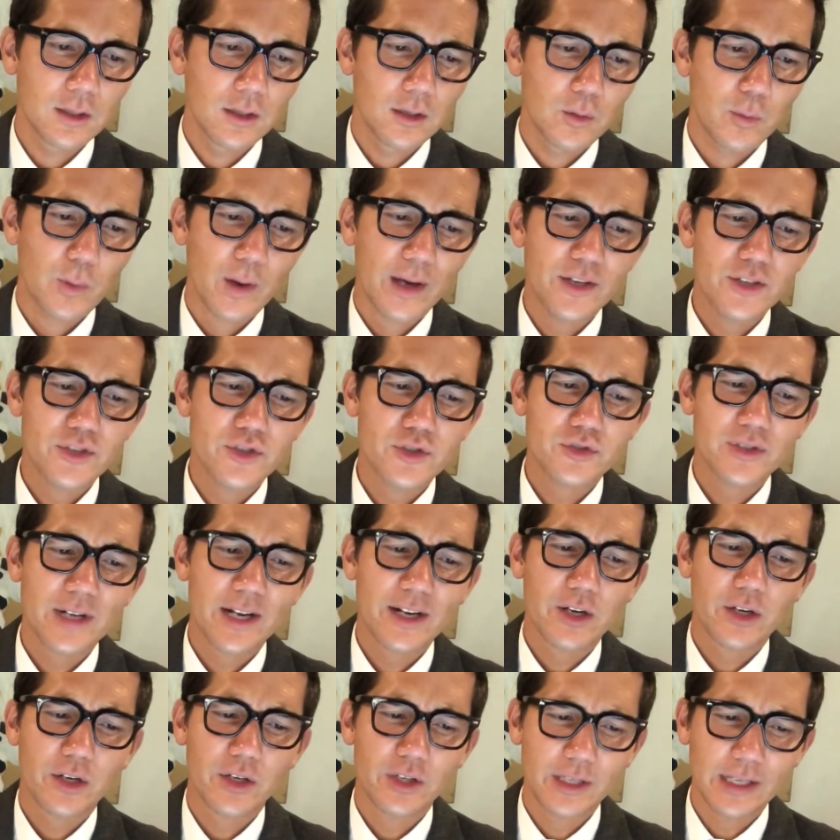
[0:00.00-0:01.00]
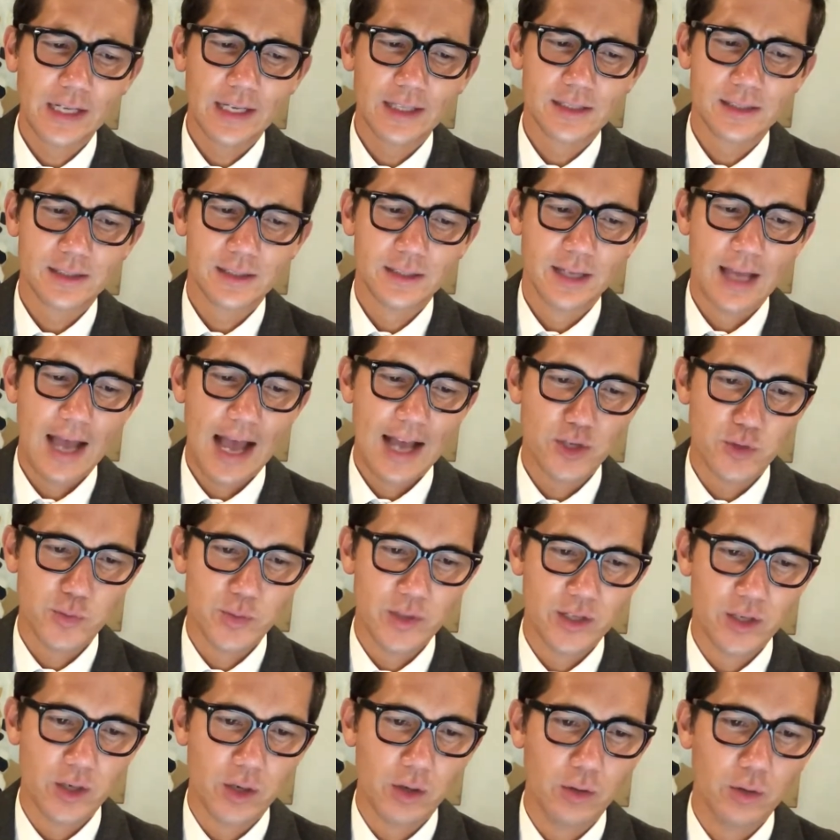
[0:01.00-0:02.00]
"Why did you try to hurt us?" asked
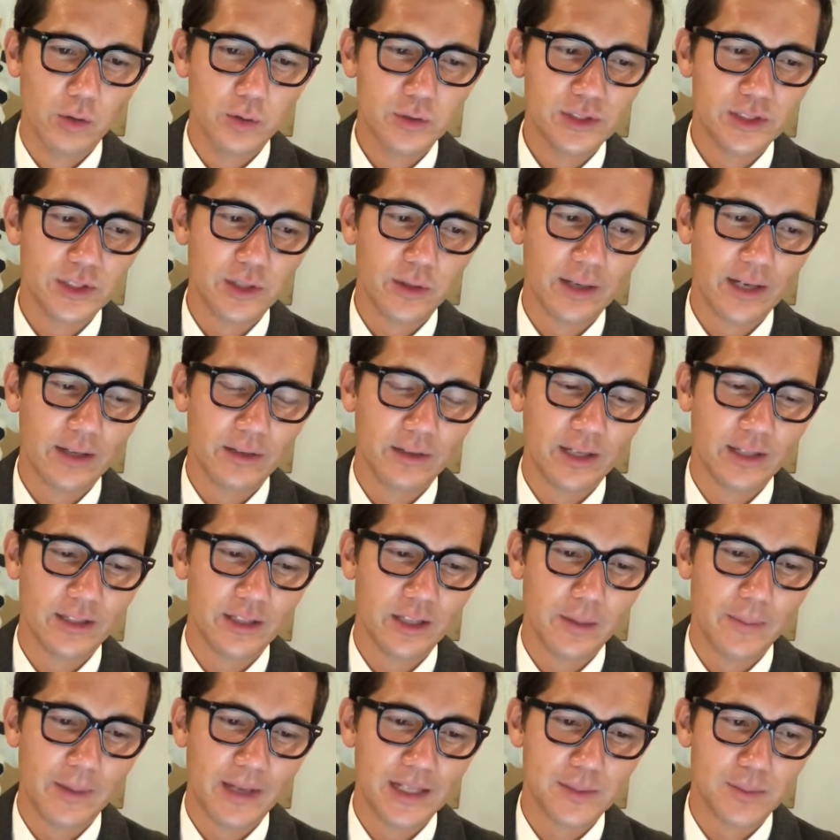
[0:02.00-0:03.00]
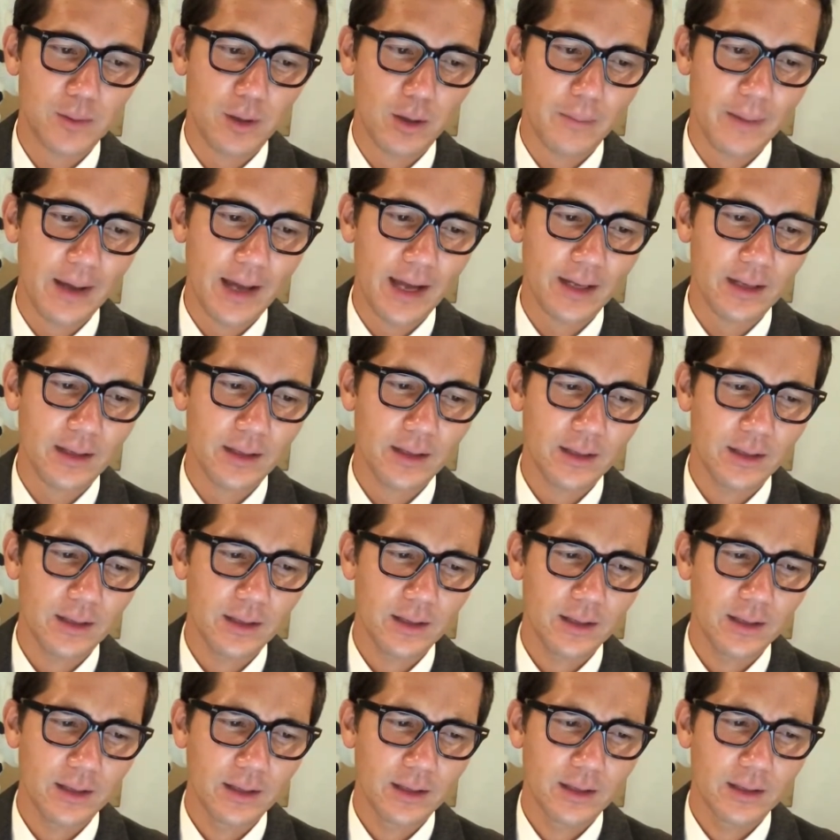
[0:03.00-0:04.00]
Rico, who still held on to the baseball bat.
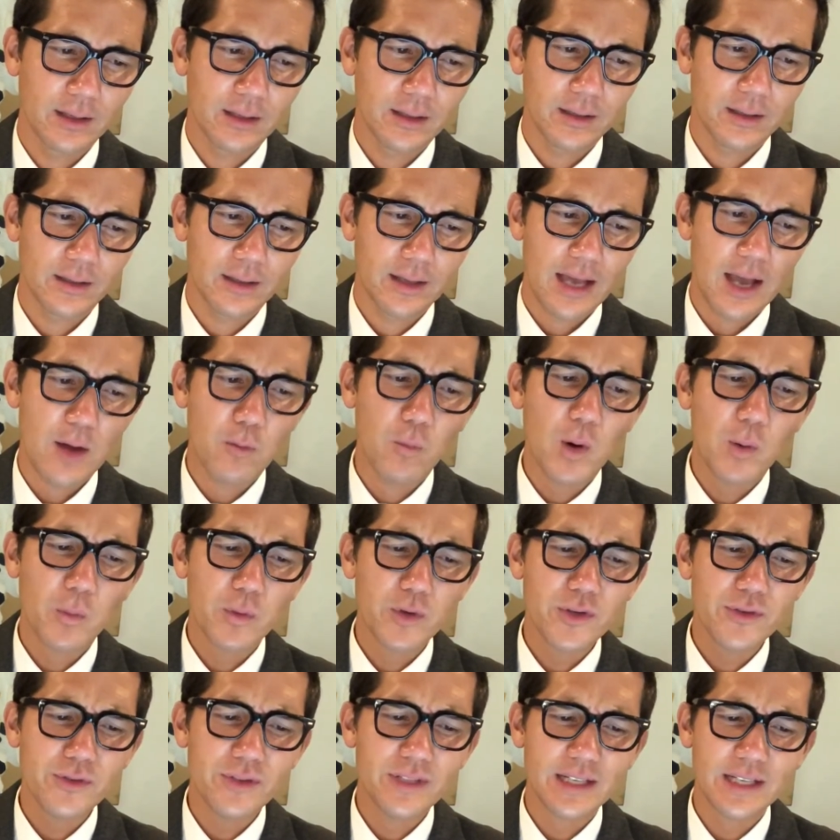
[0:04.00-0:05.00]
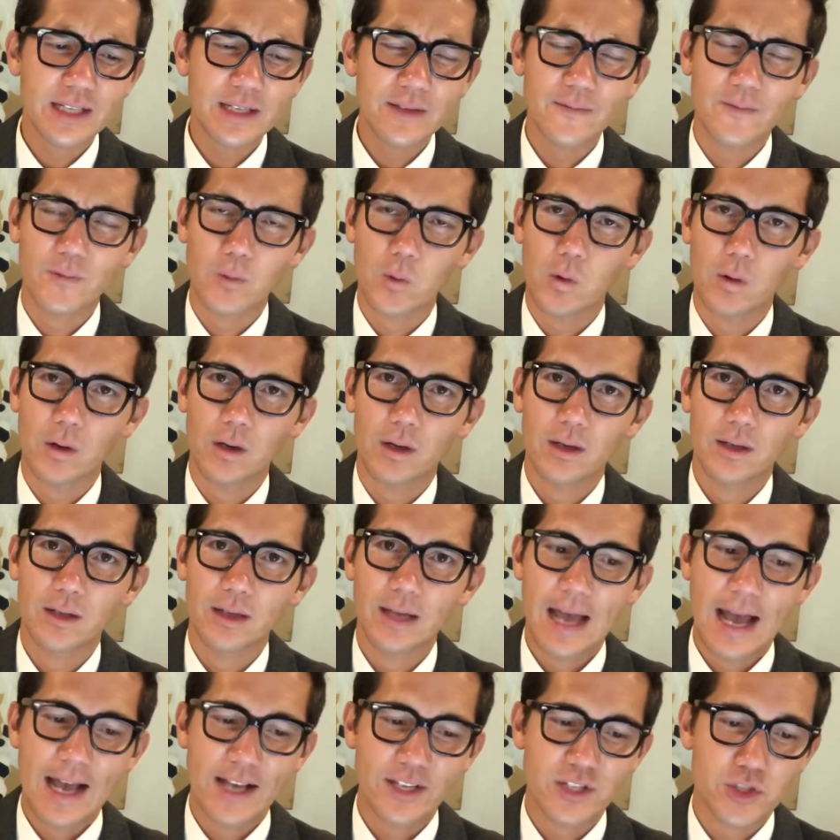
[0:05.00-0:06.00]
"And what were you digging for?"
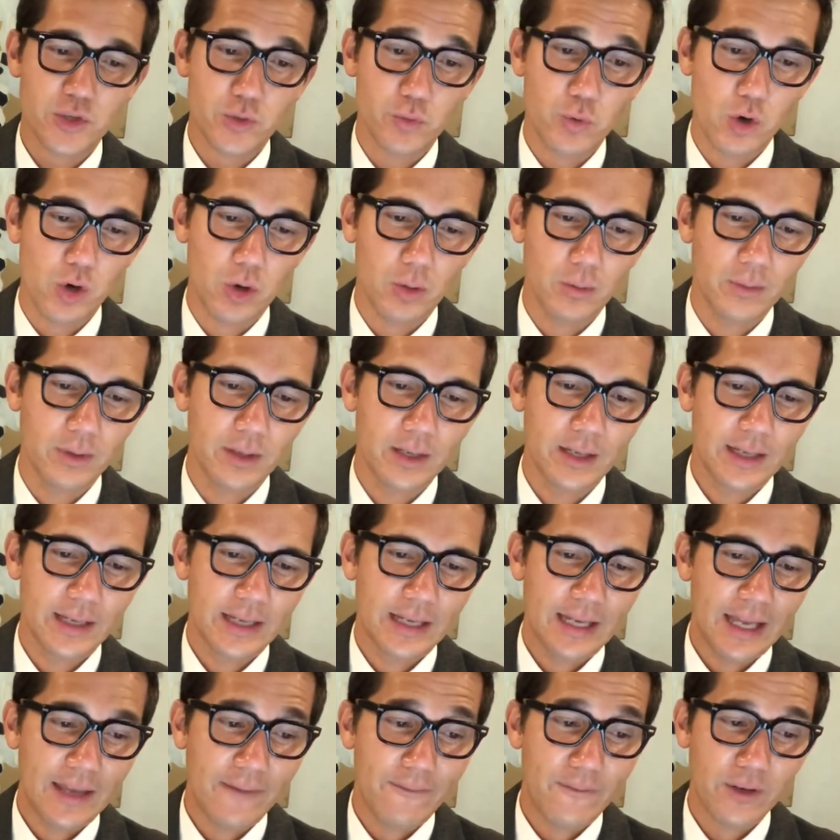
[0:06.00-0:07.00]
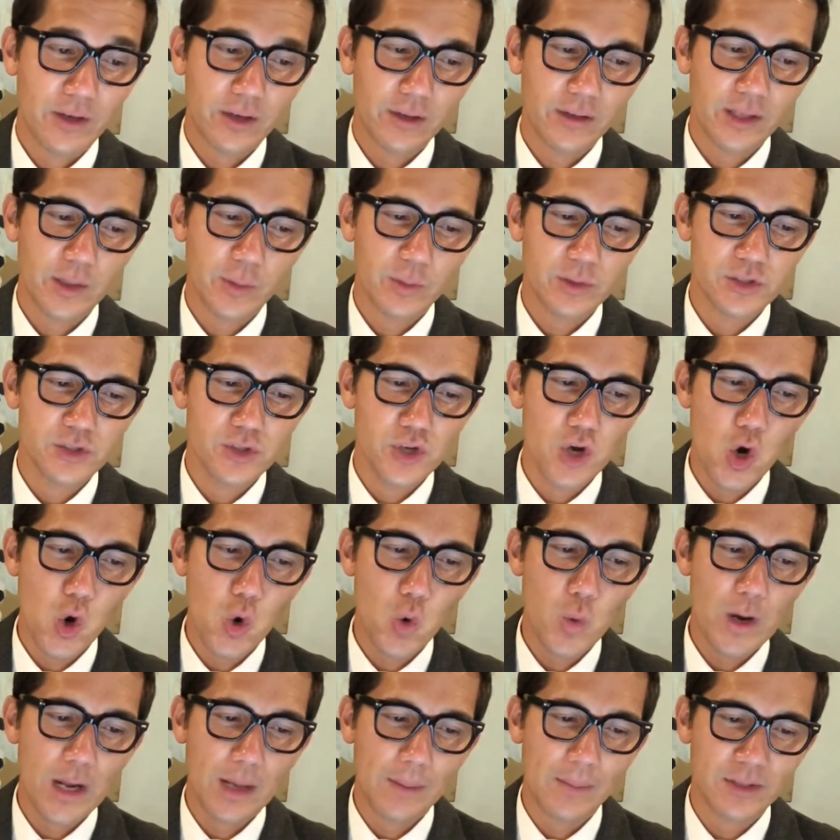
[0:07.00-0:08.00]
asked Jerome. He figured there was no
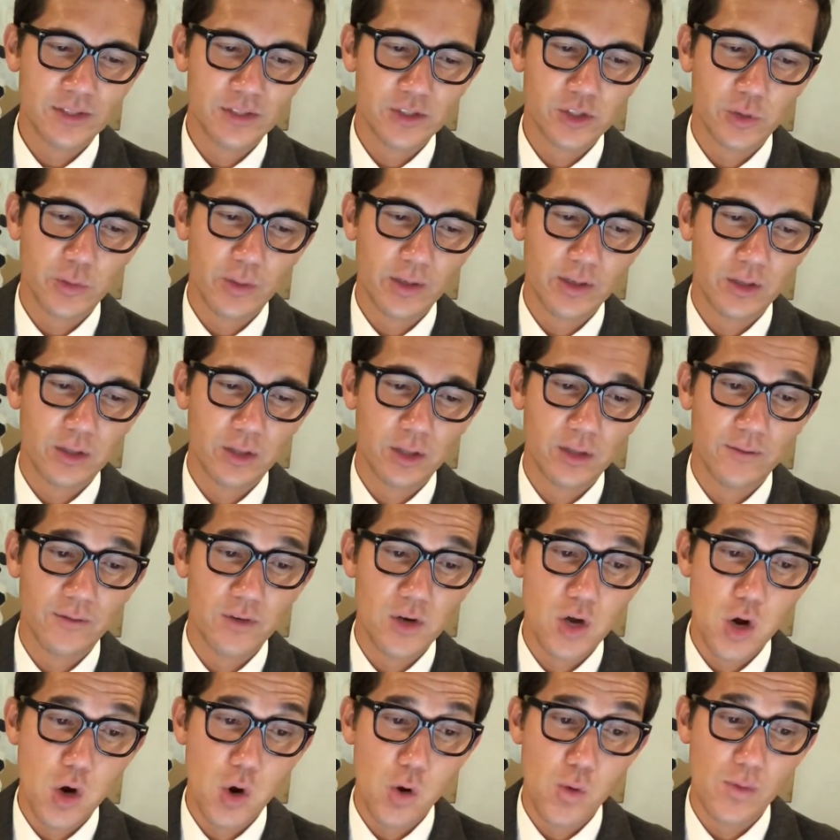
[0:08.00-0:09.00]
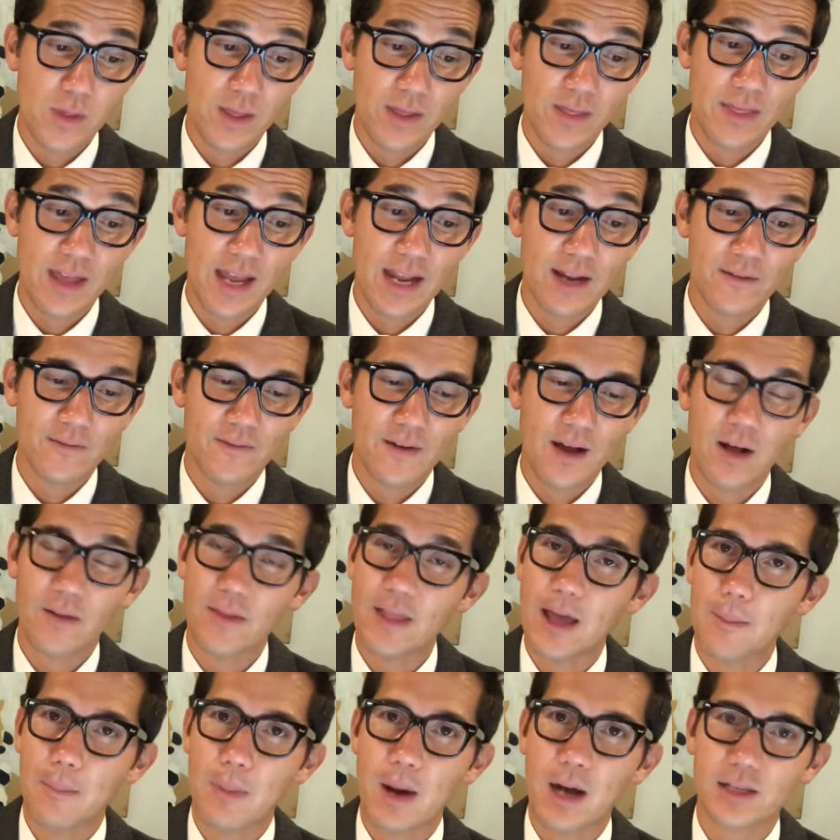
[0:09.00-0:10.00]
way Mr. Greene could have known that they'd found
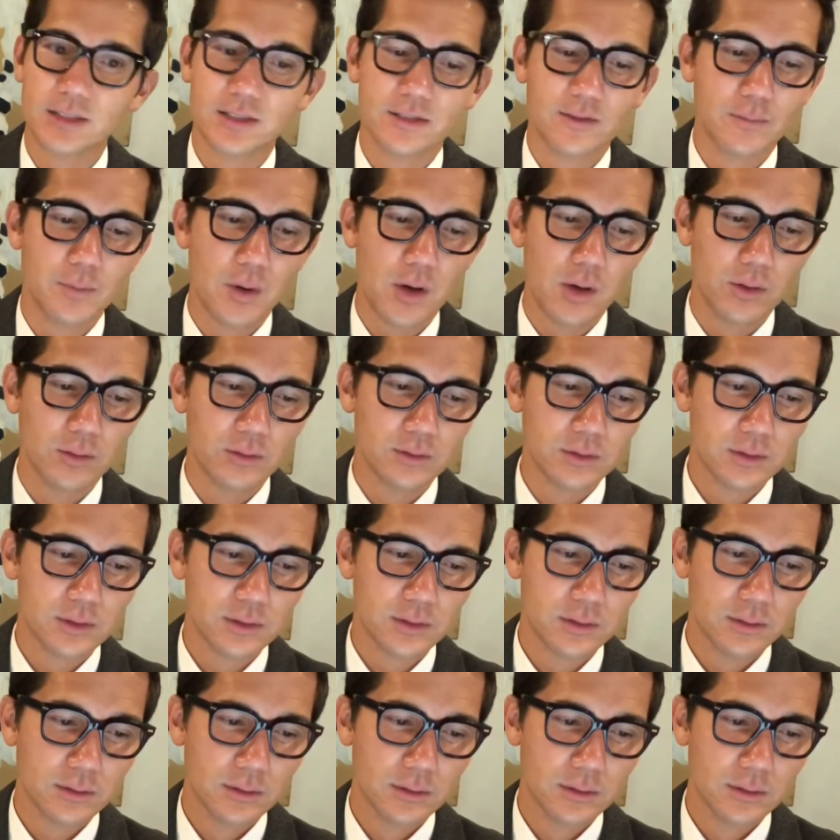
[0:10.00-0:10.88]
that box of bones.